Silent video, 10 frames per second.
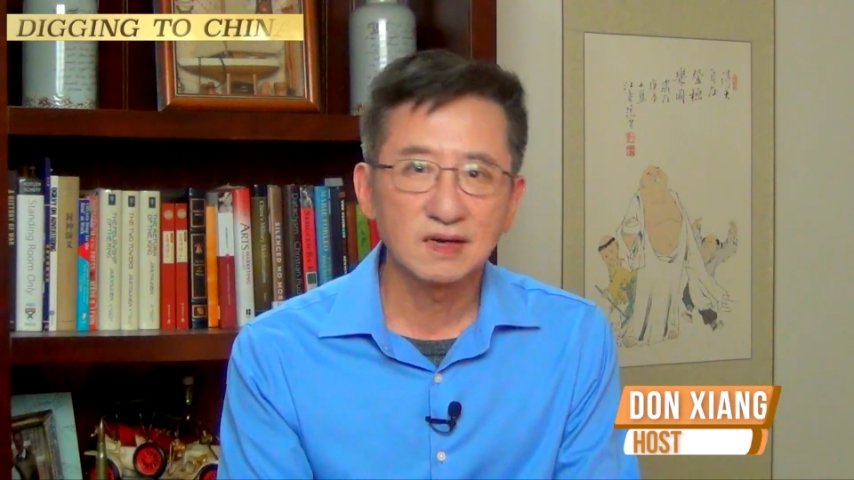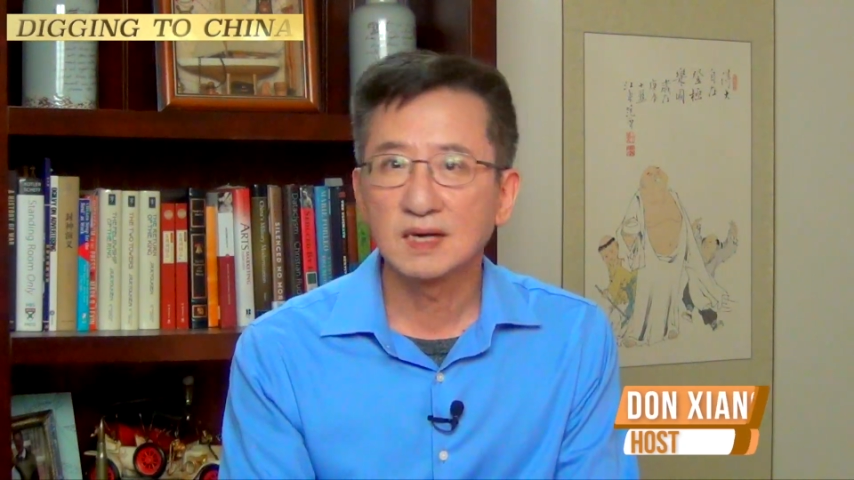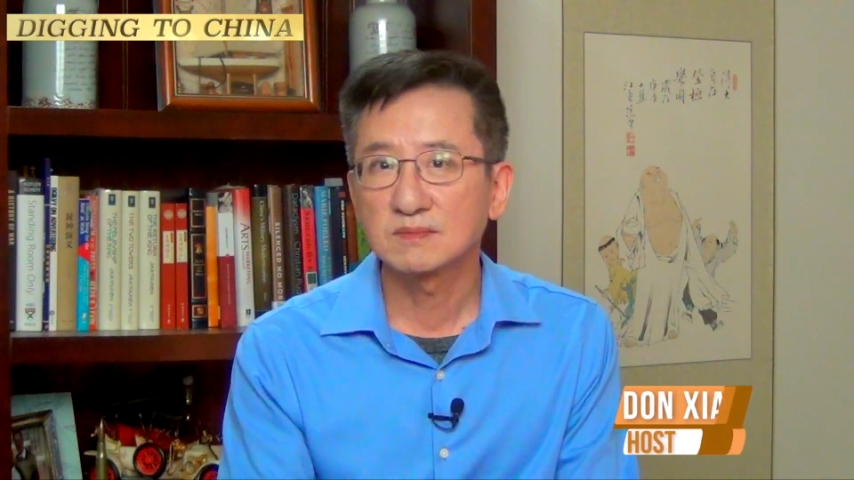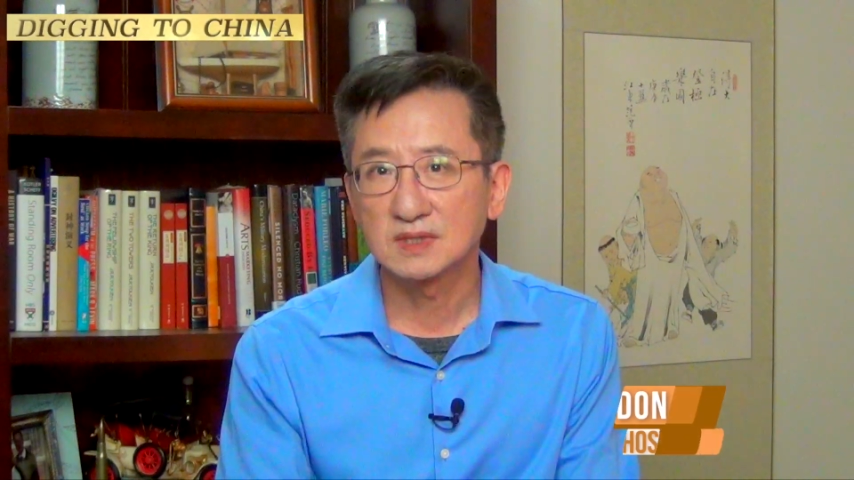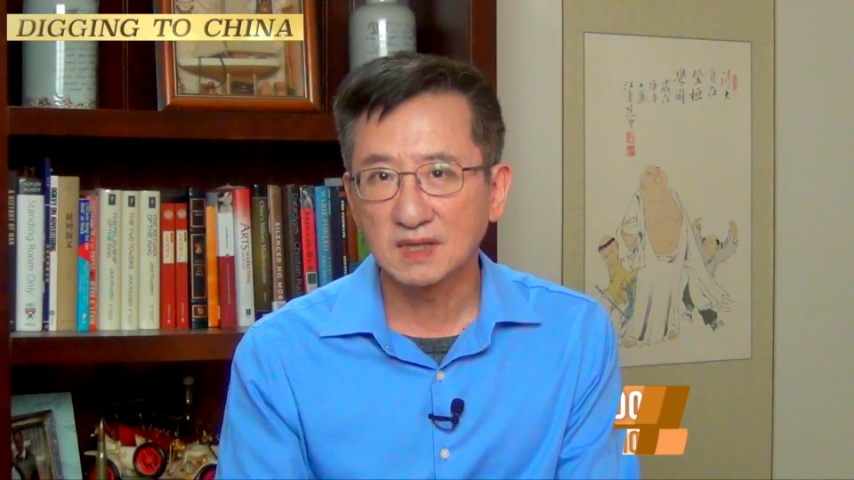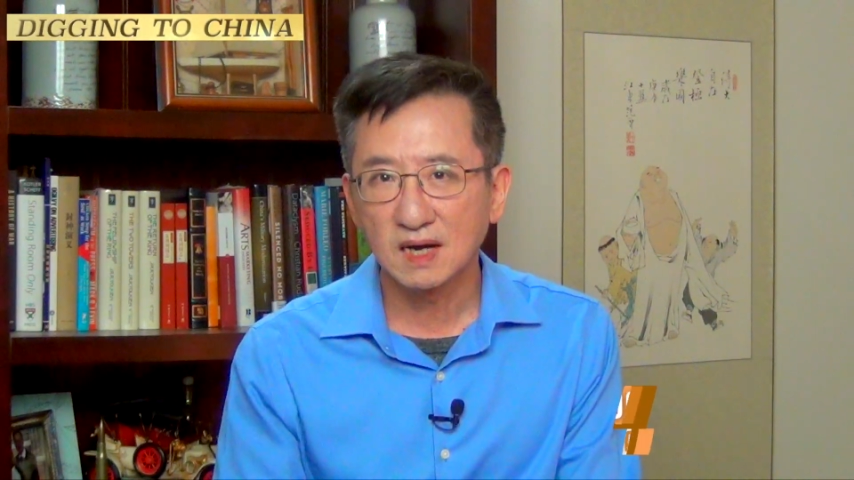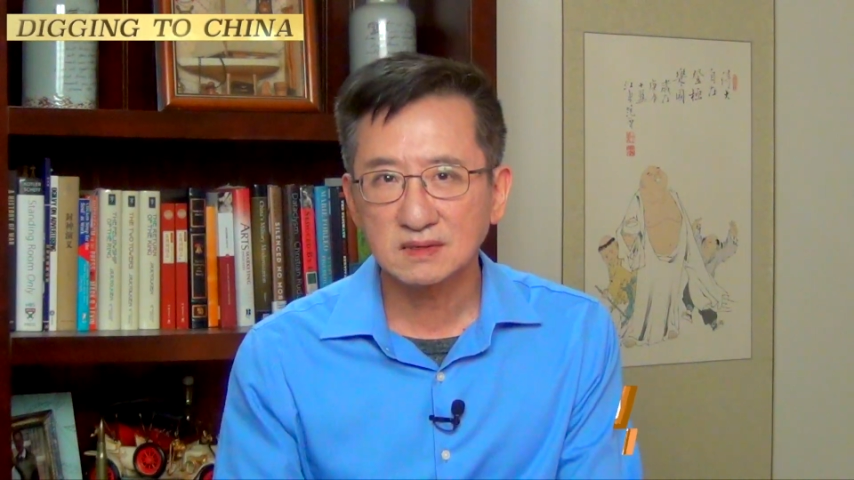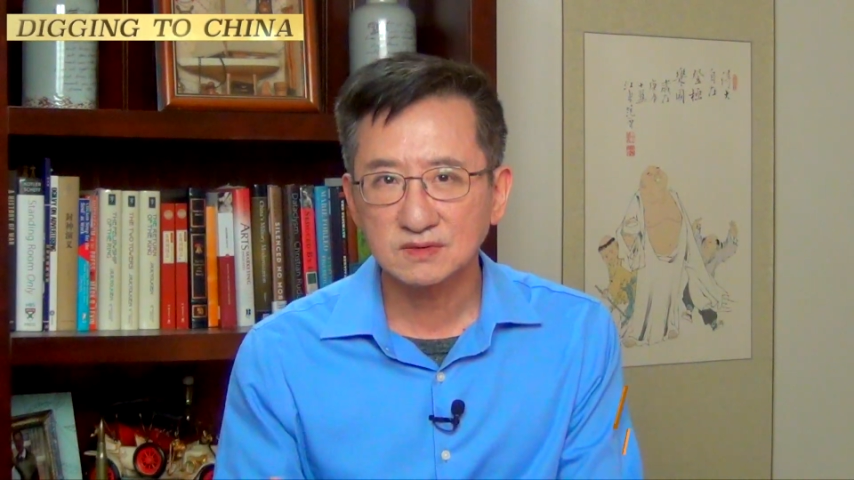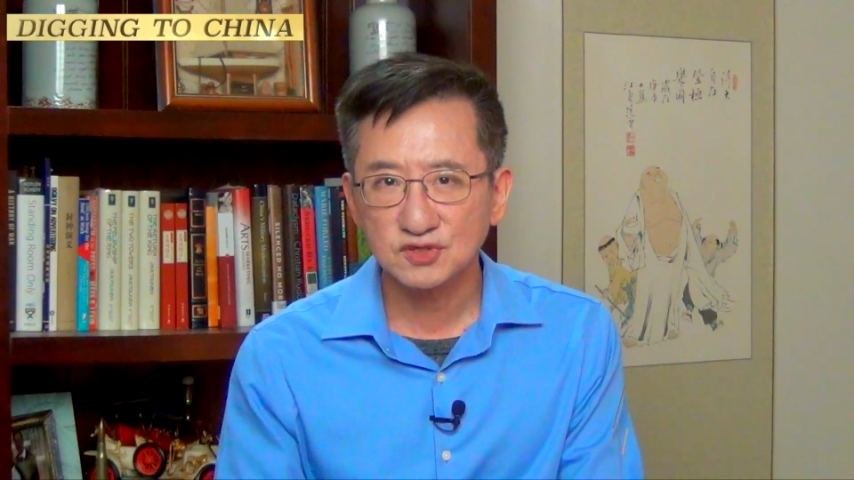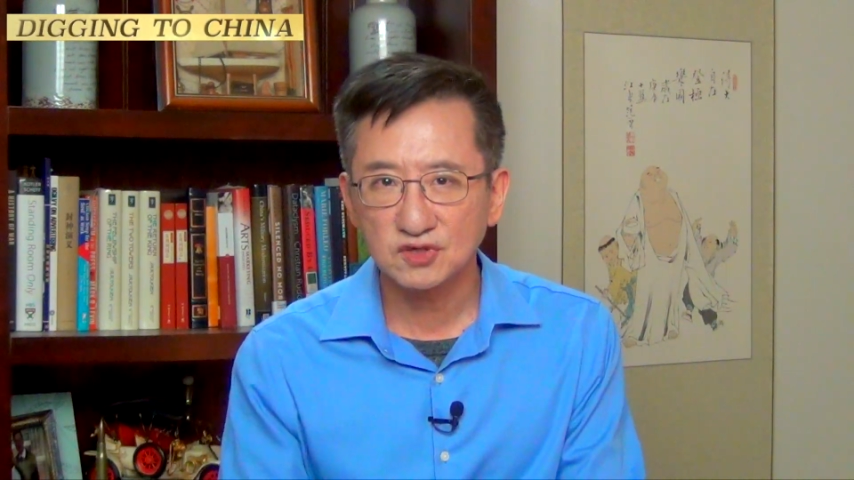I'm
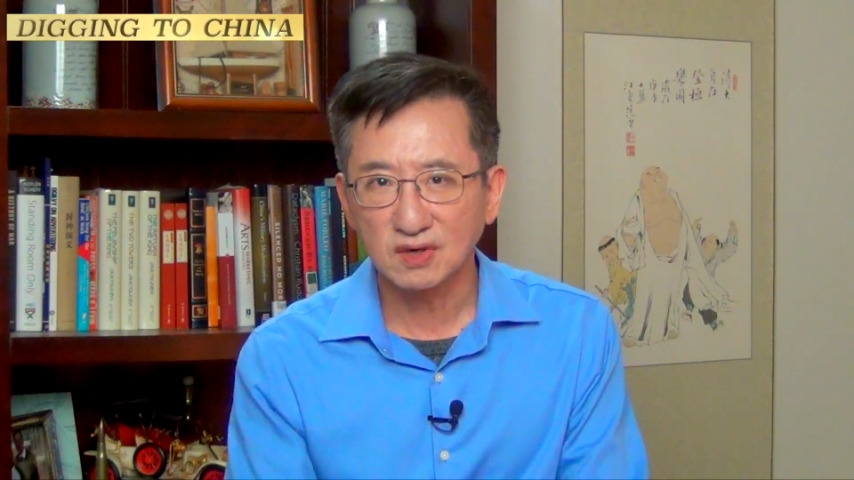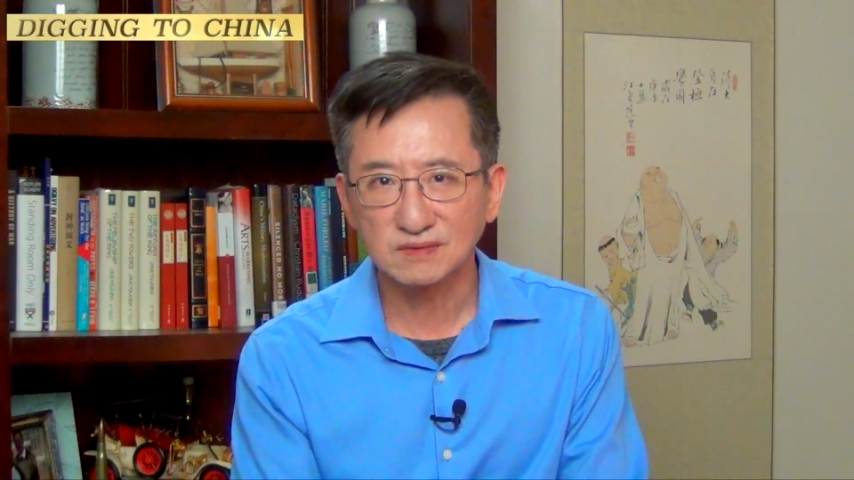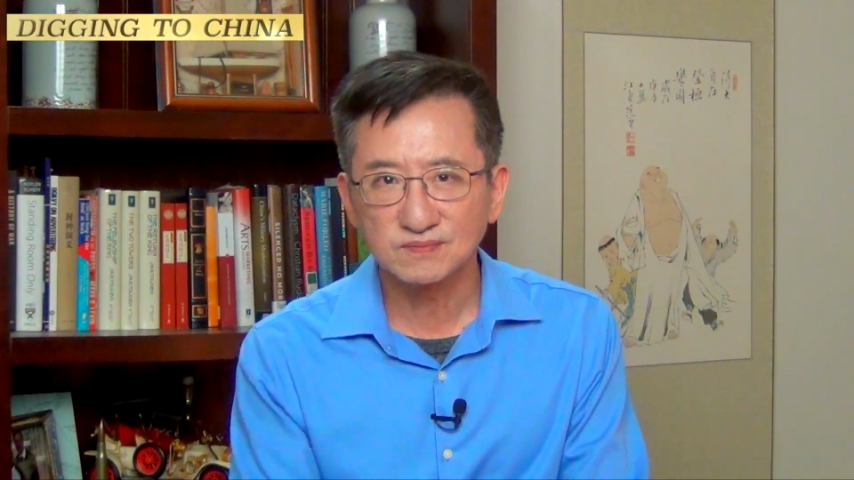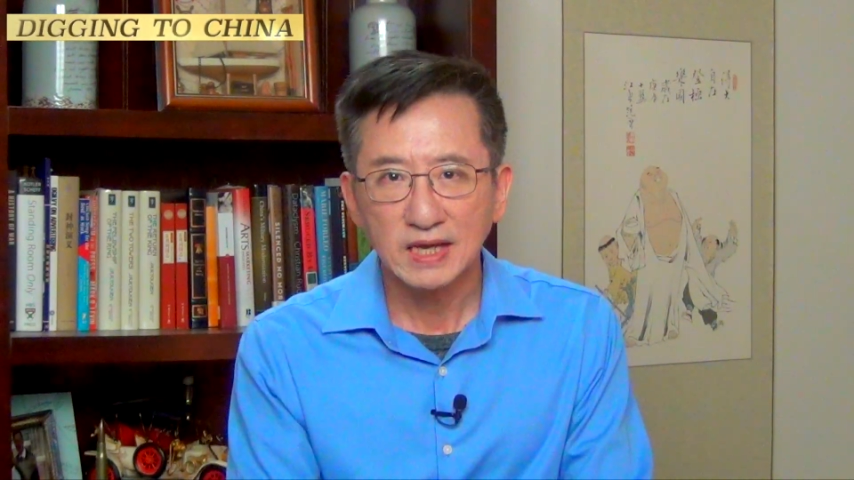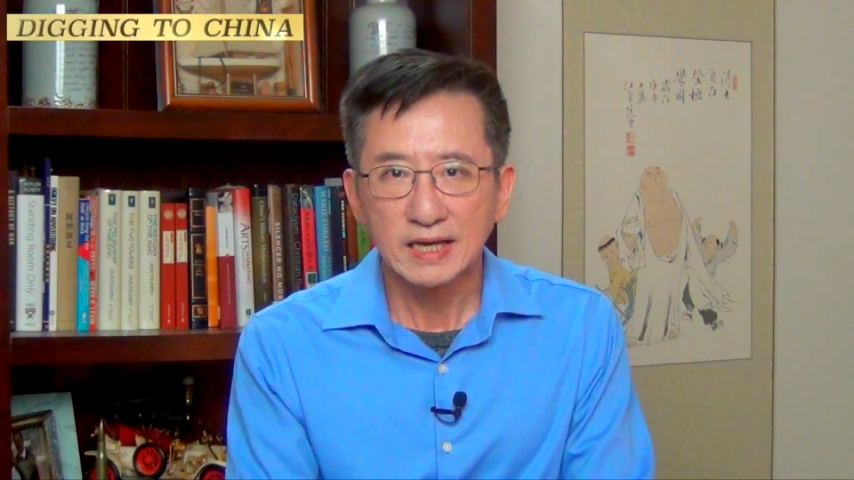Dong Shong.